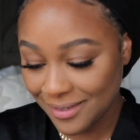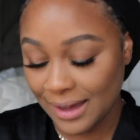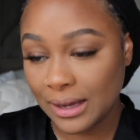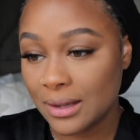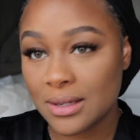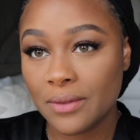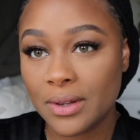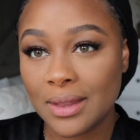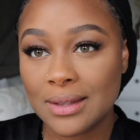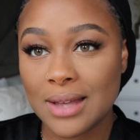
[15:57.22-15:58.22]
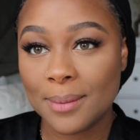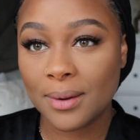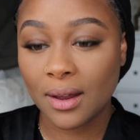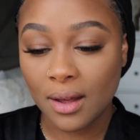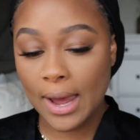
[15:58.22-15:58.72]
I can't tell if anything's
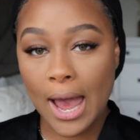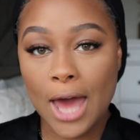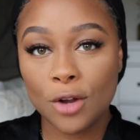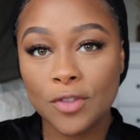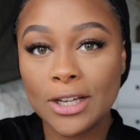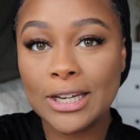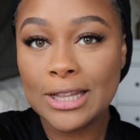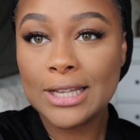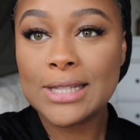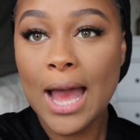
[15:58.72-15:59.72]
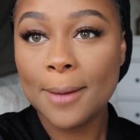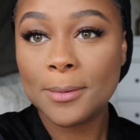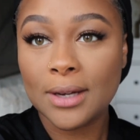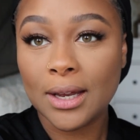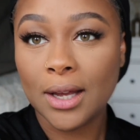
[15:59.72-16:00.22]
happening. Okay, I don't think anything's
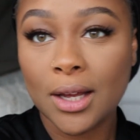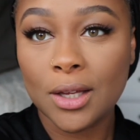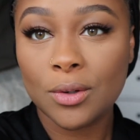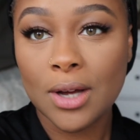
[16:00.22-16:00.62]
happening, you